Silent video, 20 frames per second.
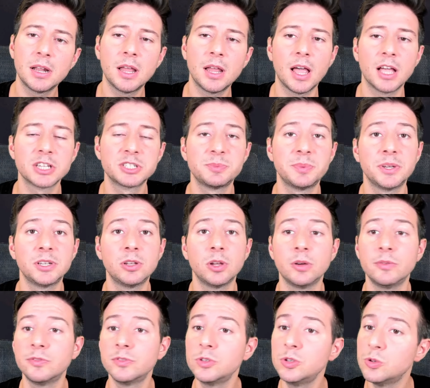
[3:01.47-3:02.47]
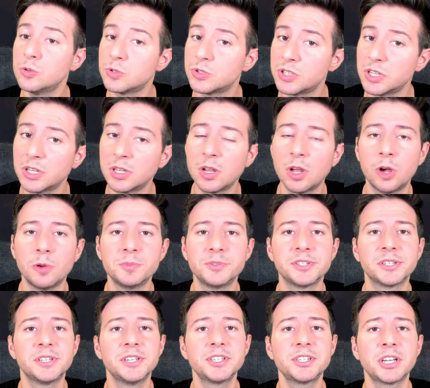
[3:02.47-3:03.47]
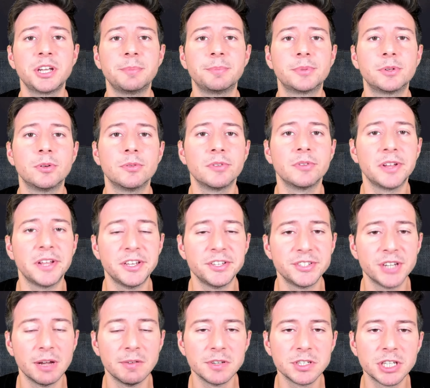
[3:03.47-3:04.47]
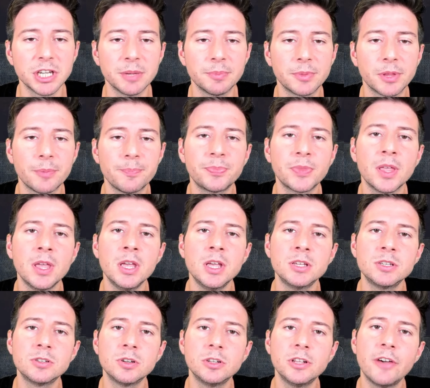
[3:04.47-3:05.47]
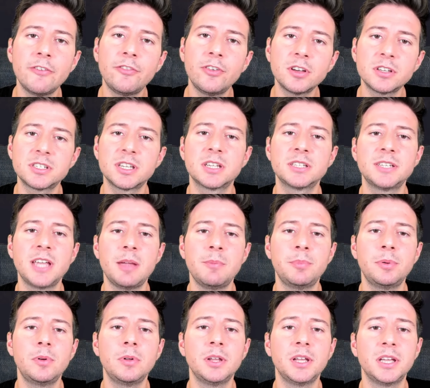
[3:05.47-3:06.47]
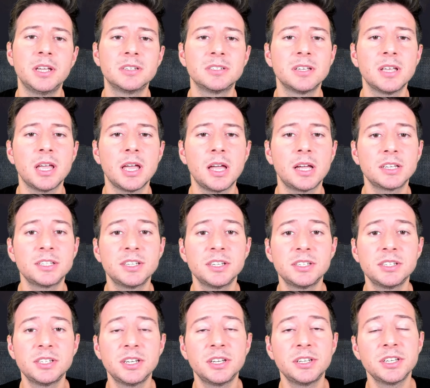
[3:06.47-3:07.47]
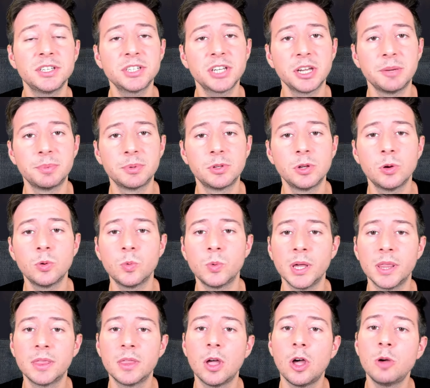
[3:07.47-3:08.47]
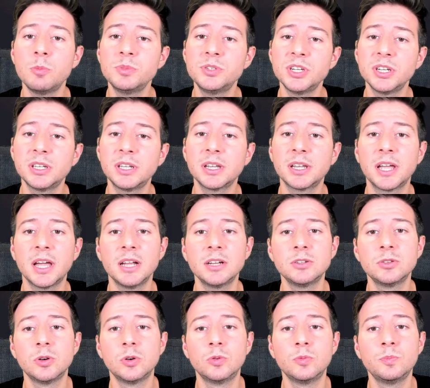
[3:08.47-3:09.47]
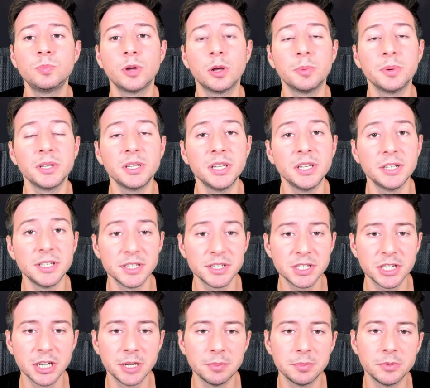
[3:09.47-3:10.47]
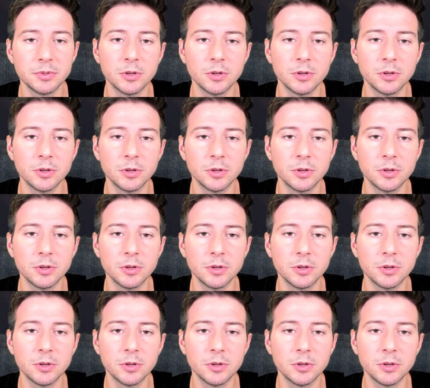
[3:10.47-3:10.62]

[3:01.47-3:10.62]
aspect of using object descriptor in JavaScript. So the first example is accessing descriptor with Object.getOwnProperty Descriptor.